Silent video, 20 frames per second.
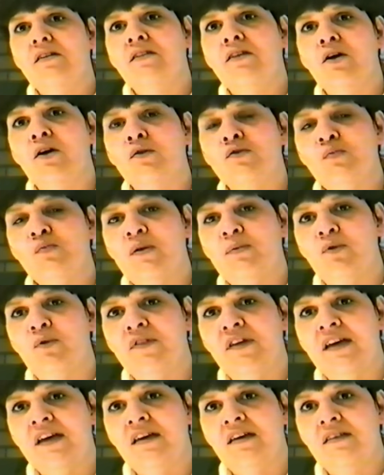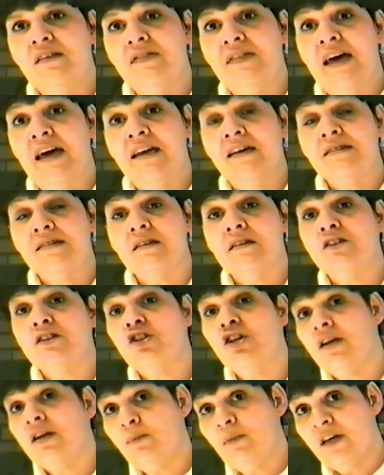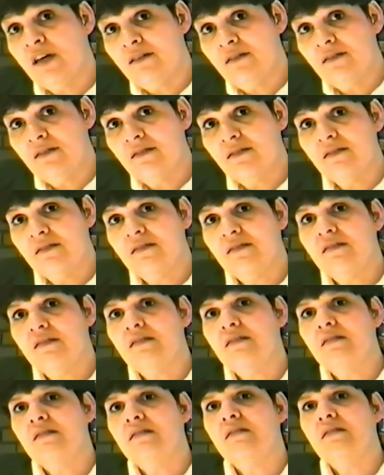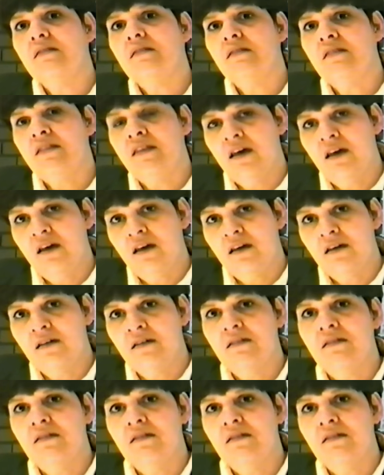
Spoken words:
Those people thinking that is a legitimate thing.